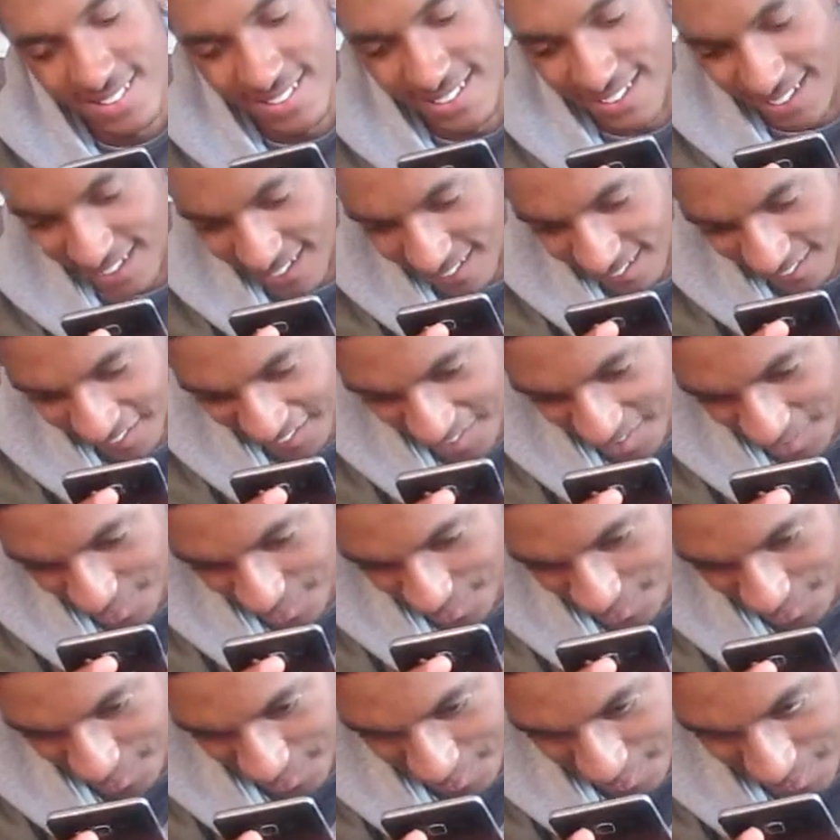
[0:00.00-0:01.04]
Oh, this
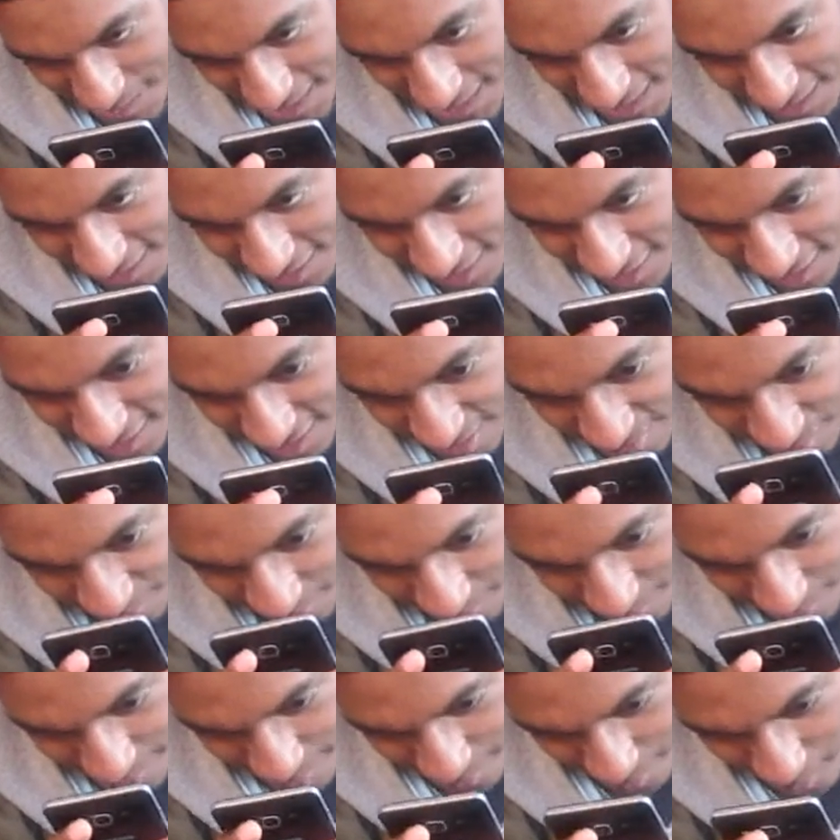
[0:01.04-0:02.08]
was one of my
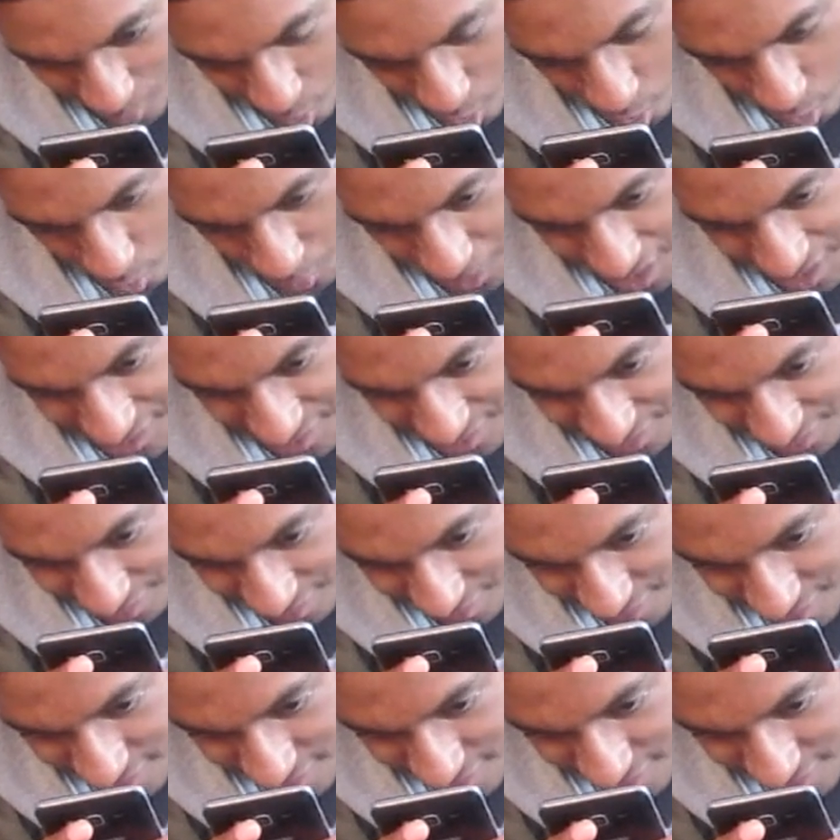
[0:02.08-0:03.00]
um, more recent